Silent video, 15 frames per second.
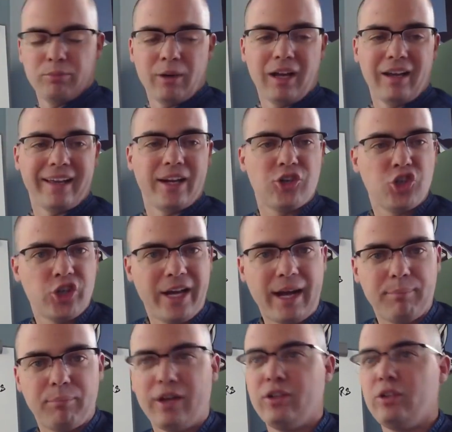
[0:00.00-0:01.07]
bot, like a
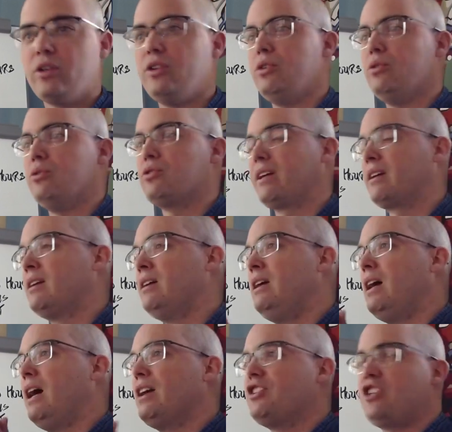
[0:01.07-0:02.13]
chat bot. You can use like
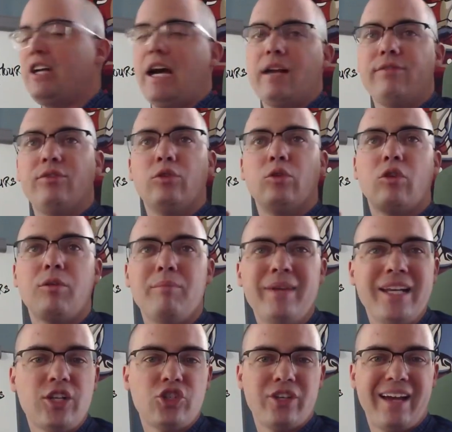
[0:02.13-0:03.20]
a chat fuel or
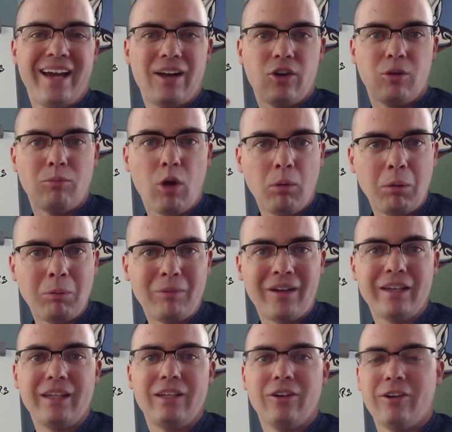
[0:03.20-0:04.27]
mini chat or a mobile
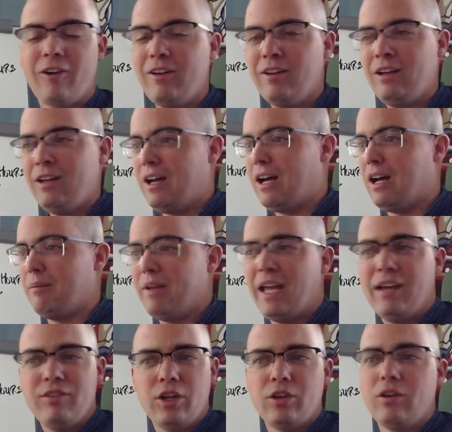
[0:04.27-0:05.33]
monkey or
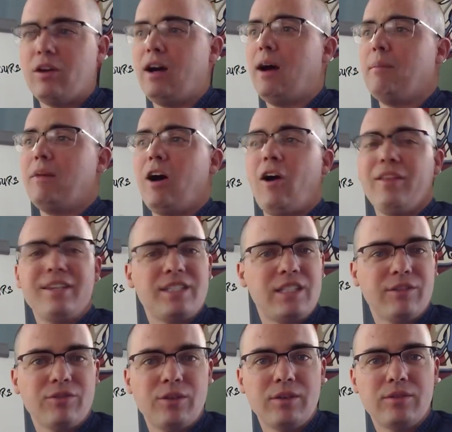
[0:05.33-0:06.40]
Avio, all these
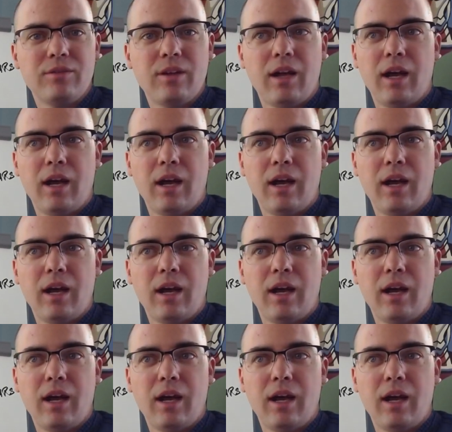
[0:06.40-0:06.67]
different